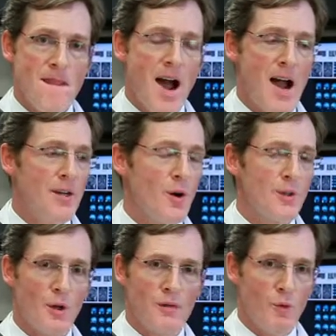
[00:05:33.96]
I know
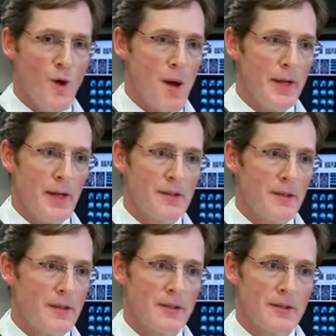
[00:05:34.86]
it's overwhelming.
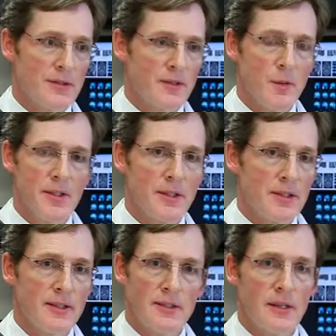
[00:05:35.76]
There's so much to
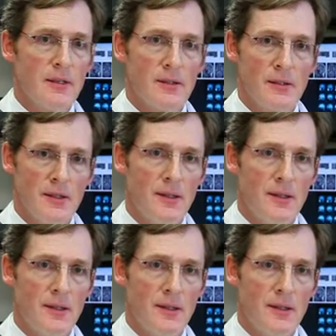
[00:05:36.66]
consider.